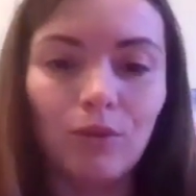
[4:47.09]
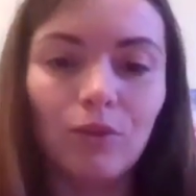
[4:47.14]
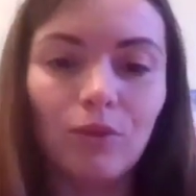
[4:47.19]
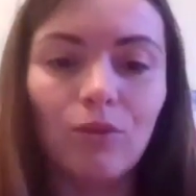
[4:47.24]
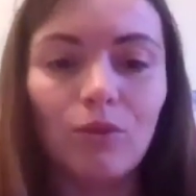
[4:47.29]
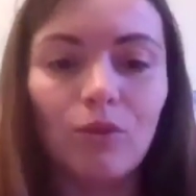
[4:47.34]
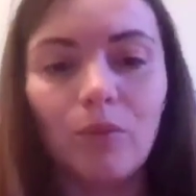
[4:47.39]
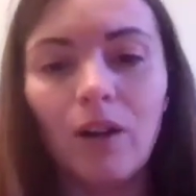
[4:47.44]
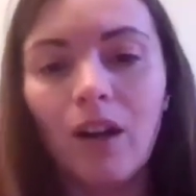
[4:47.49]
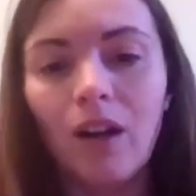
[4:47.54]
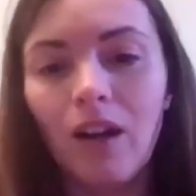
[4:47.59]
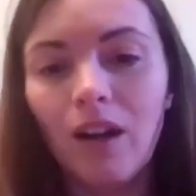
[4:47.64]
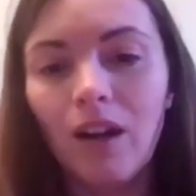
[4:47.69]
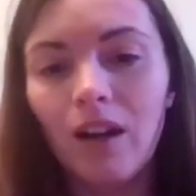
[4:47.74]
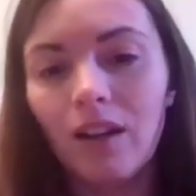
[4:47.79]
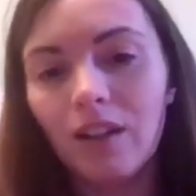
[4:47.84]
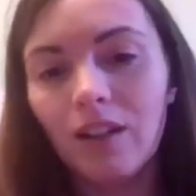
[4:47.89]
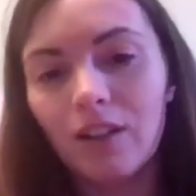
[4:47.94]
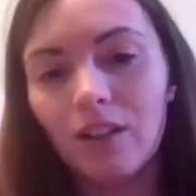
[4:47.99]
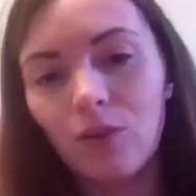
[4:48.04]
So in Europe,
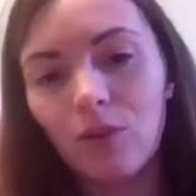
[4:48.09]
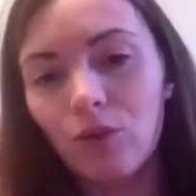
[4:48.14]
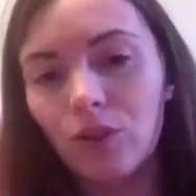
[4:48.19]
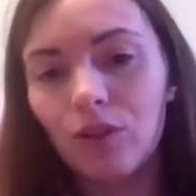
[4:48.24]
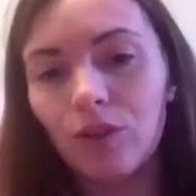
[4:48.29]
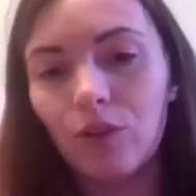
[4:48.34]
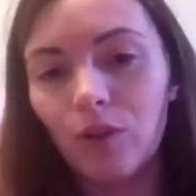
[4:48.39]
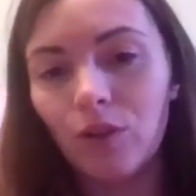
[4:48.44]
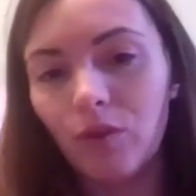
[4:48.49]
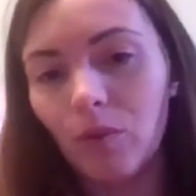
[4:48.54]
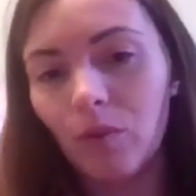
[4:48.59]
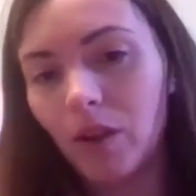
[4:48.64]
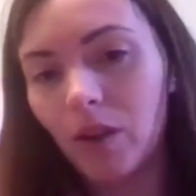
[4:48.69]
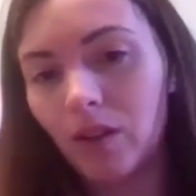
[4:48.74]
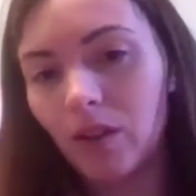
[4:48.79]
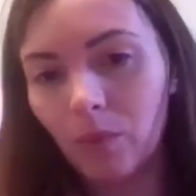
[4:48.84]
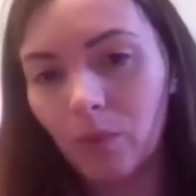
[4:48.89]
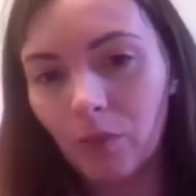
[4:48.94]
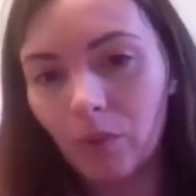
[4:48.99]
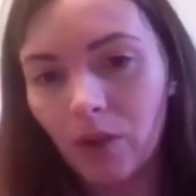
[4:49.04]
it's usually driven
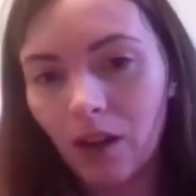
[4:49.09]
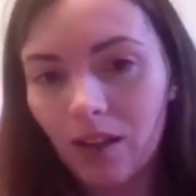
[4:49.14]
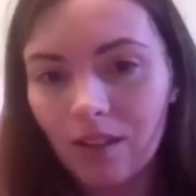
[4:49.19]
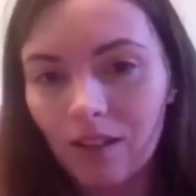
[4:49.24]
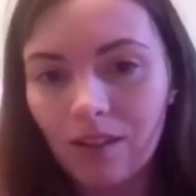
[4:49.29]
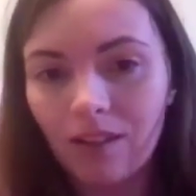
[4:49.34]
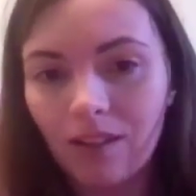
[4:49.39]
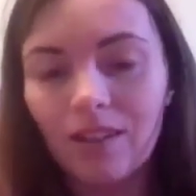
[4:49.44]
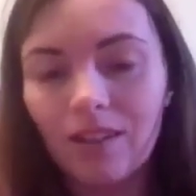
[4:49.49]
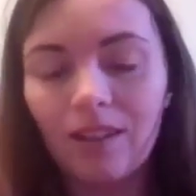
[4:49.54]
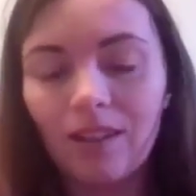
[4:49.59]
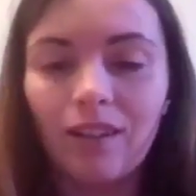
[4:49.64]
by the prices.